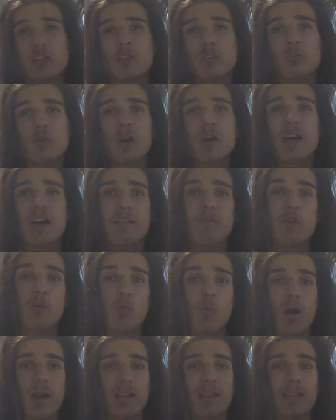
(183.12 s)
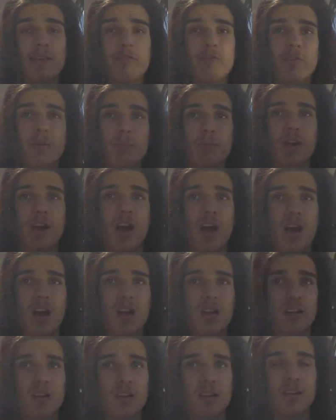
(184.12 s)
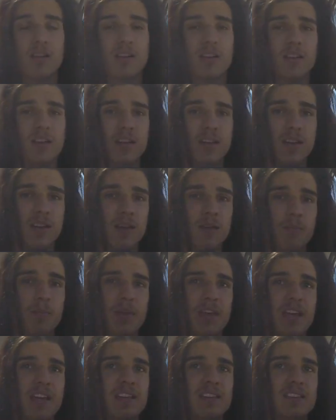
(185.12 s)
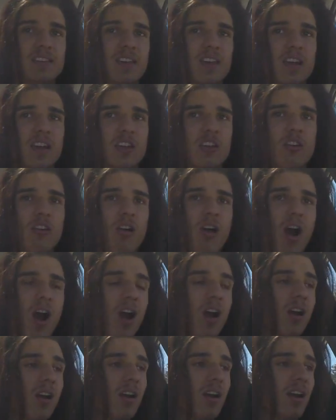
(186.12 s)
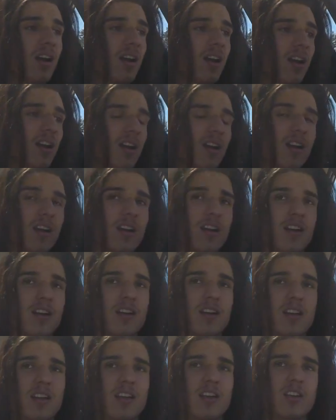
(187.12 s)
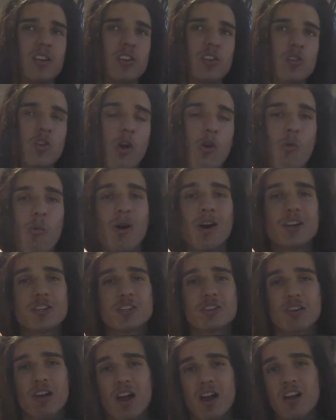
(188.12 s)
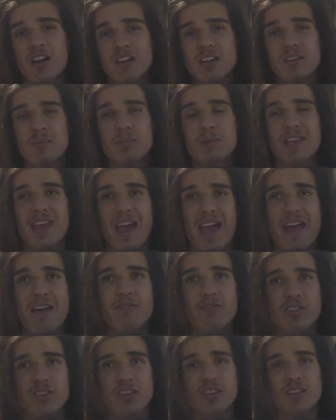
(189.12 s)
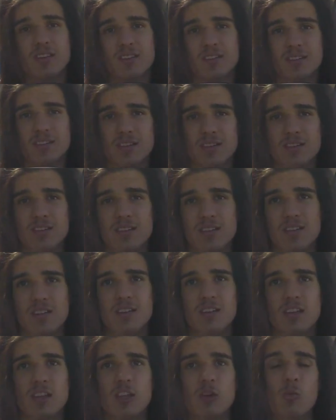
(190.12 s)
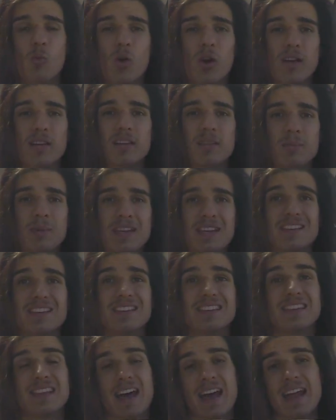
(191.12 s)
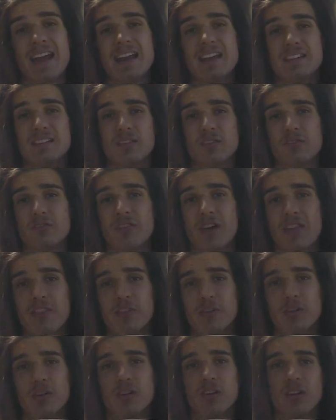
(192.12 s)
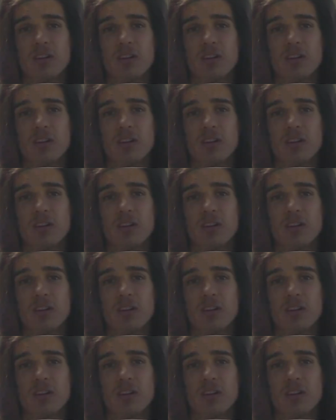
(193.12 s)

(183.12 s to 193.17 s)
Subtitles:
you if you want to live from your heart. Because your heart, you don't want your heart to be heavy. You want it to be as light as a feather.